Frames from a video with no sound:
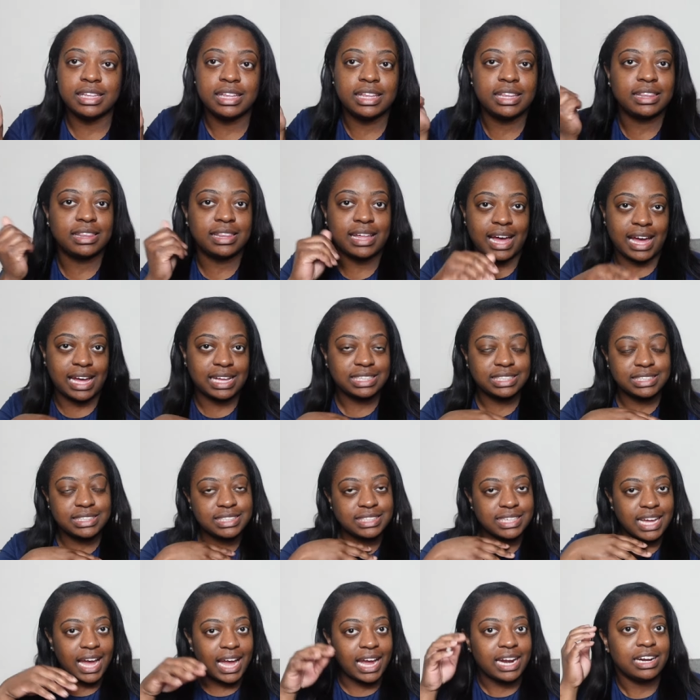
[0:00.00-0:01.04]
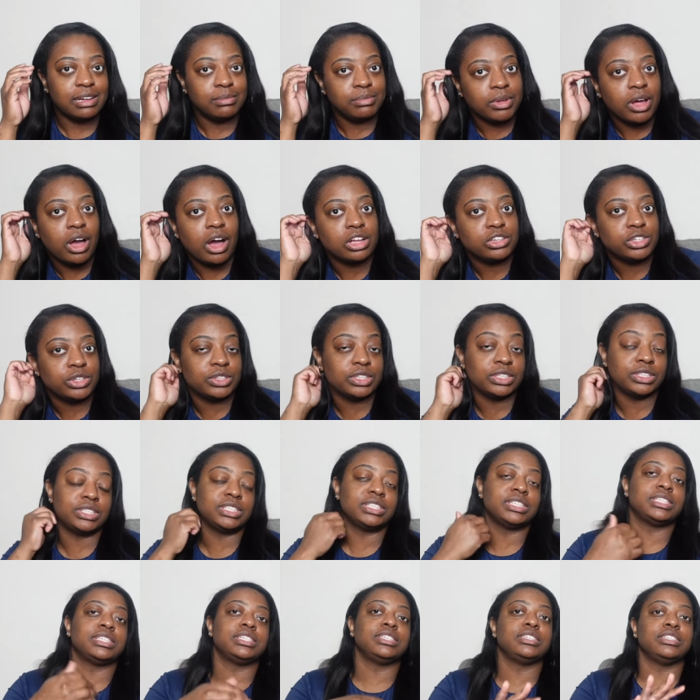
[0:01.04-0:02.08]
the last item, y'all, I told this
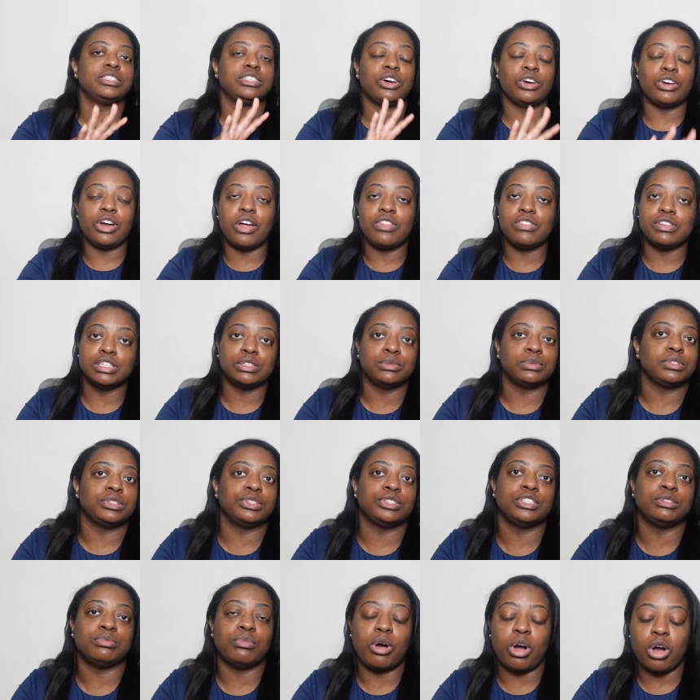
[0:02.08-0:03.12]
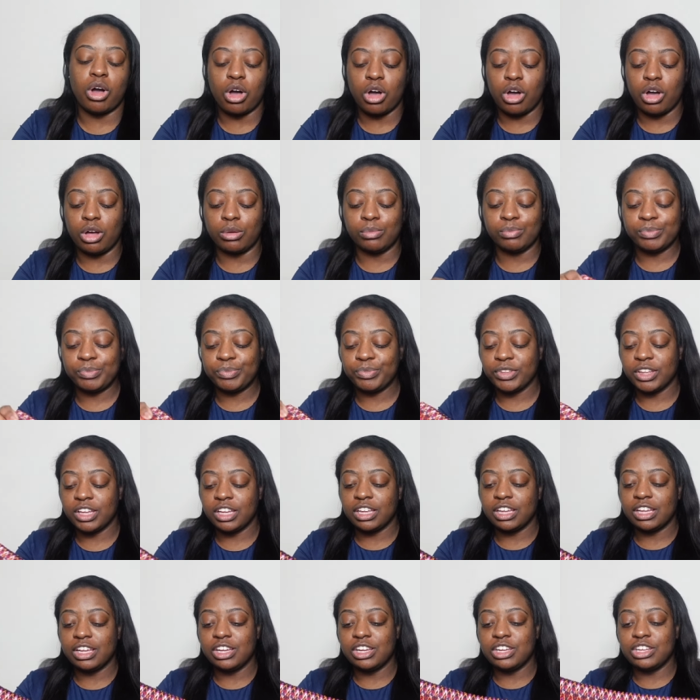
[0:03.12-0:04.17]
is told y'all this was a small haul.
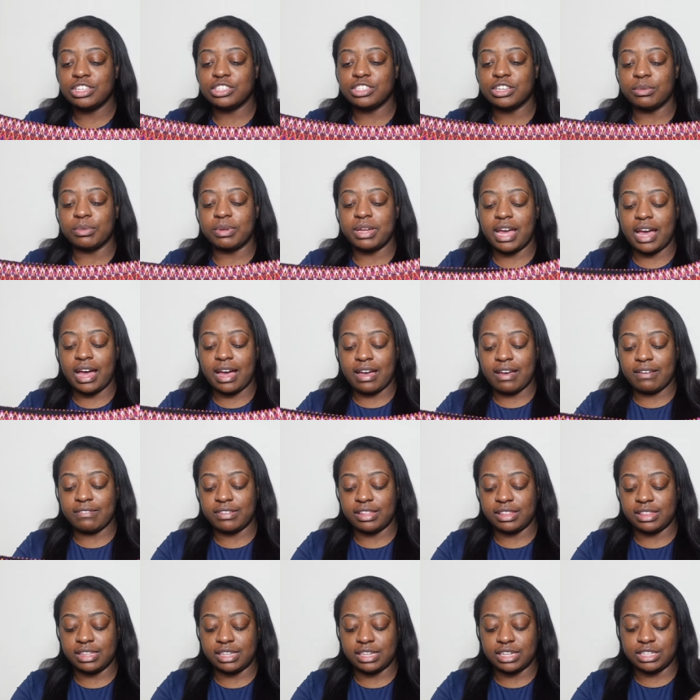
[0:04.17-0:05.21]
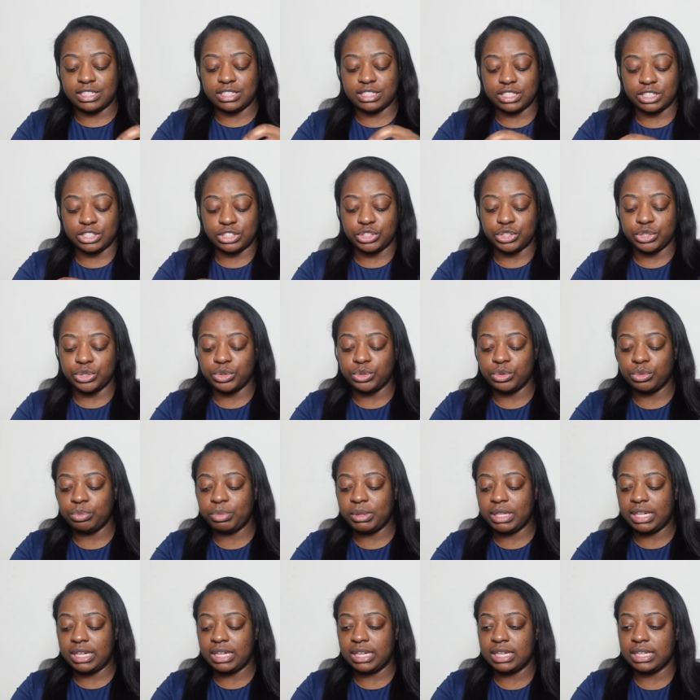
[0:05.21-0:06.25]
So we have this
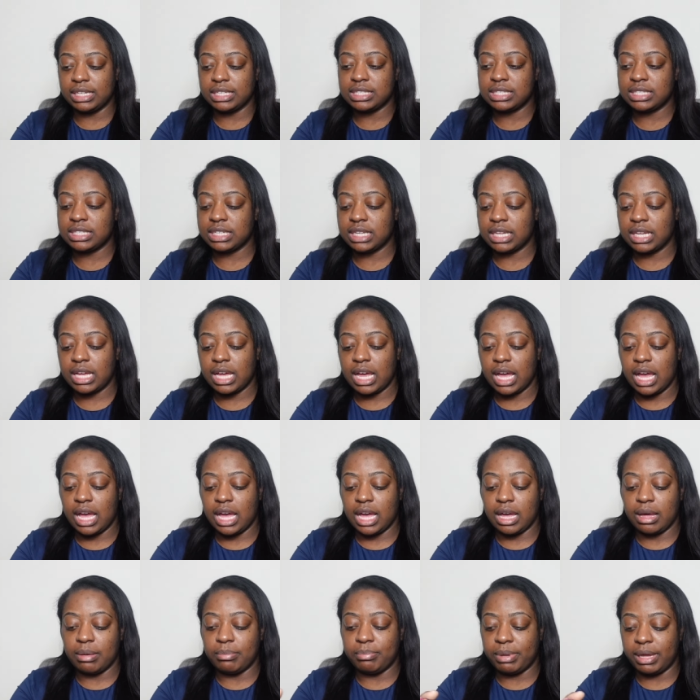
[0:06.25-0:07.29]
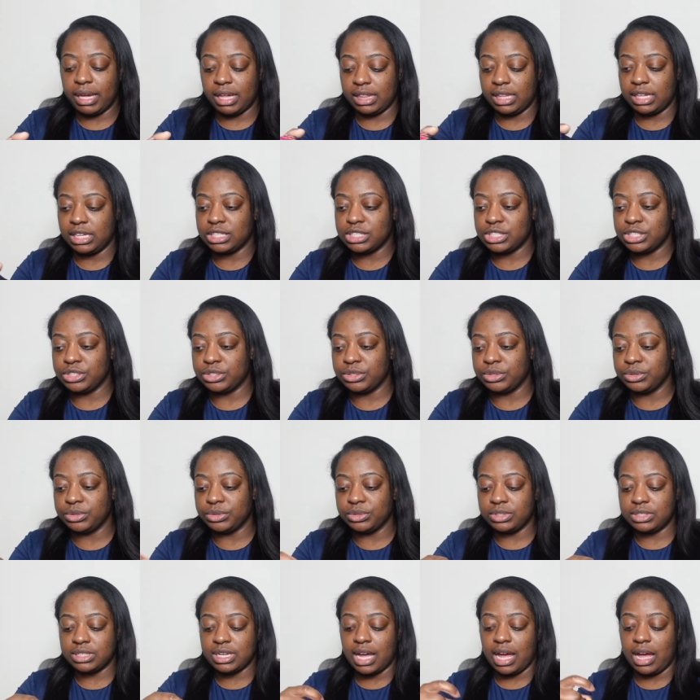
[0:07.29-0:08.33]
two-piece bathing
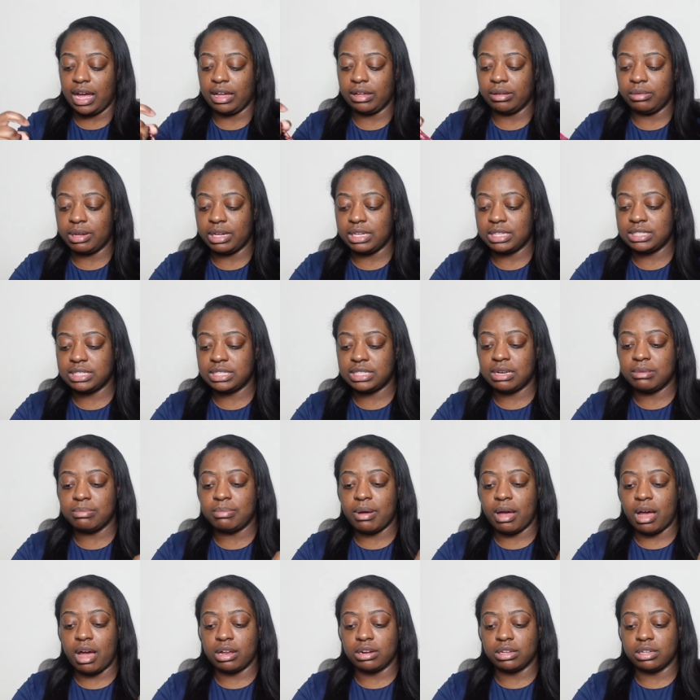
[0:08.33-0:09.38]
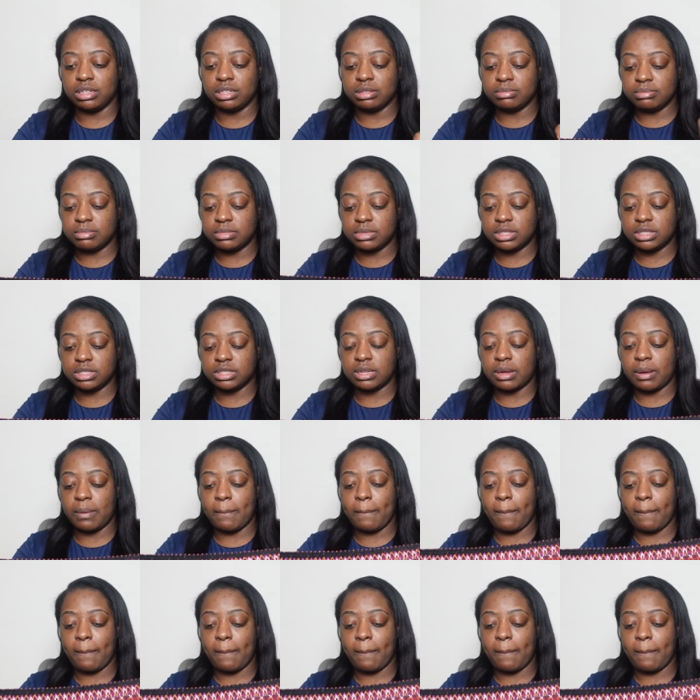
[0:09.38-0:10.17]
suit, high-waisted bottoms.